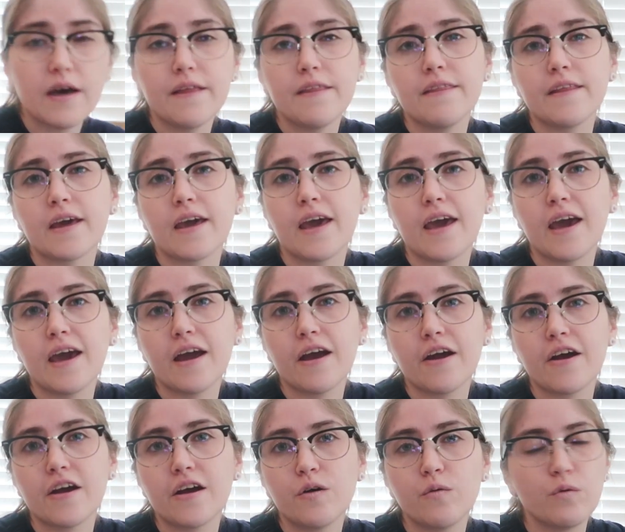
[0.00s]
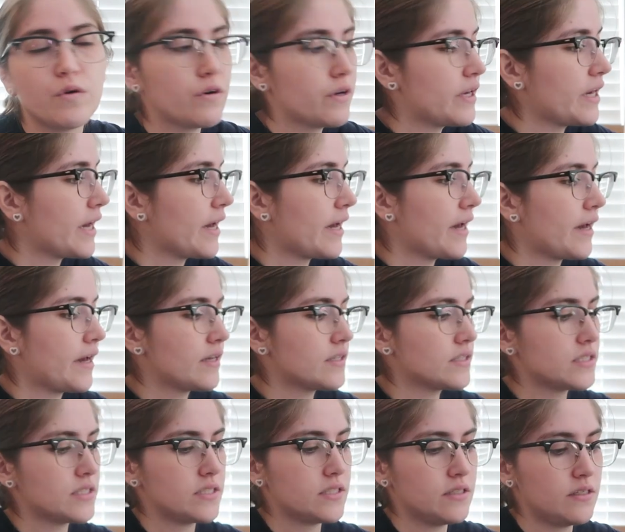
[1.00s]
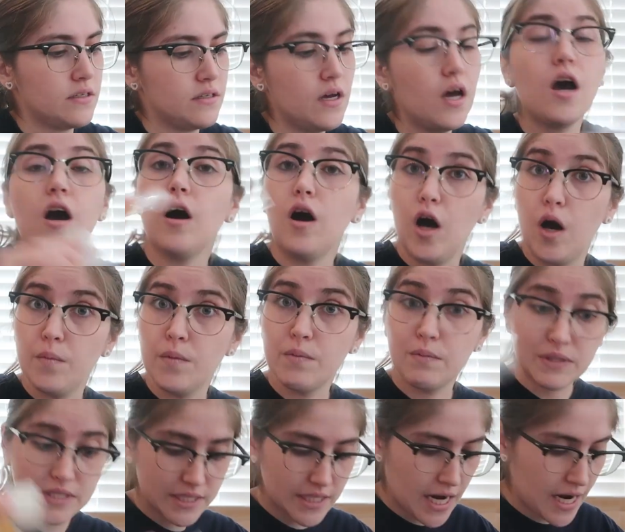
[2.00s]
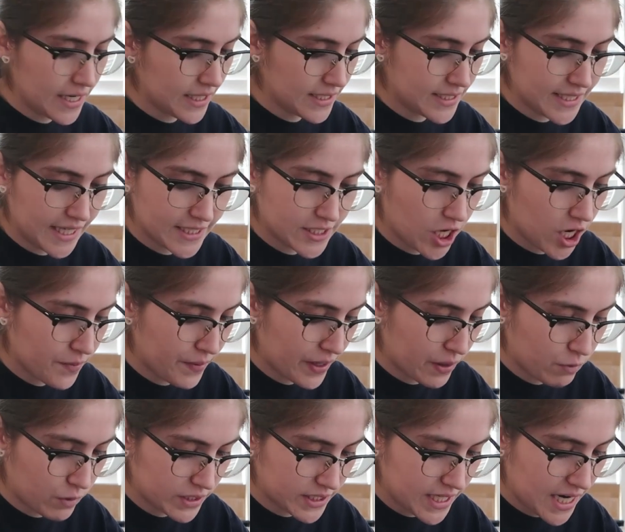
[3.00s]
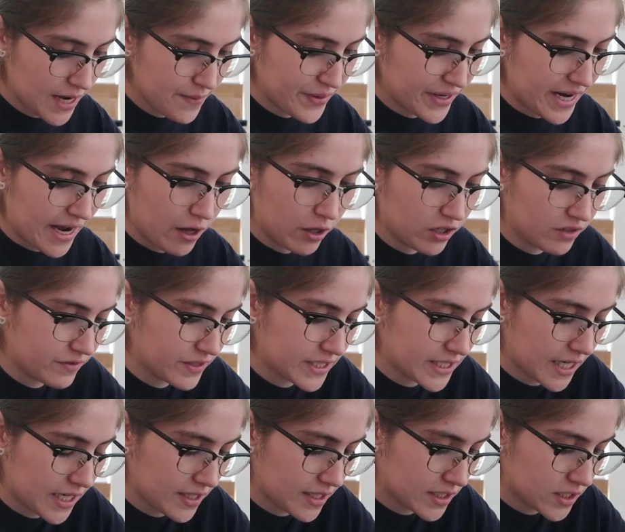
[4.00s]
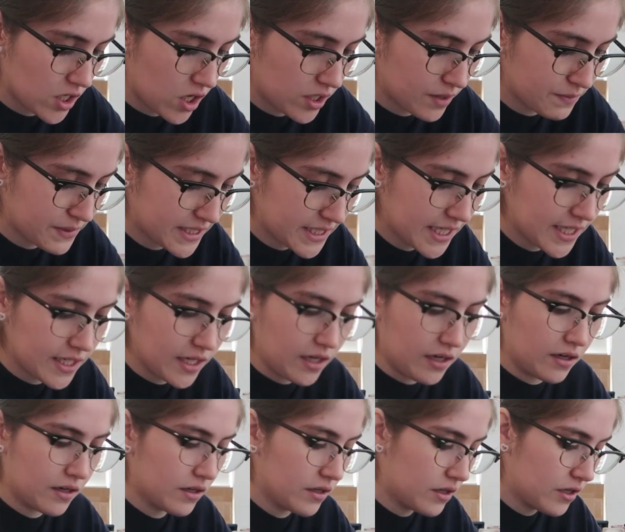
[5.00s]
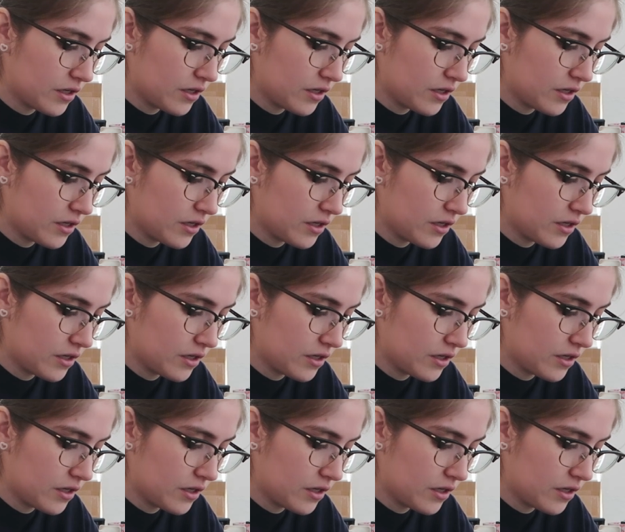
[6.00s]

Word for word: And then Kara will get almond biscotti. See, I talked about it one time and now all of a sudden that's all I'm seeing.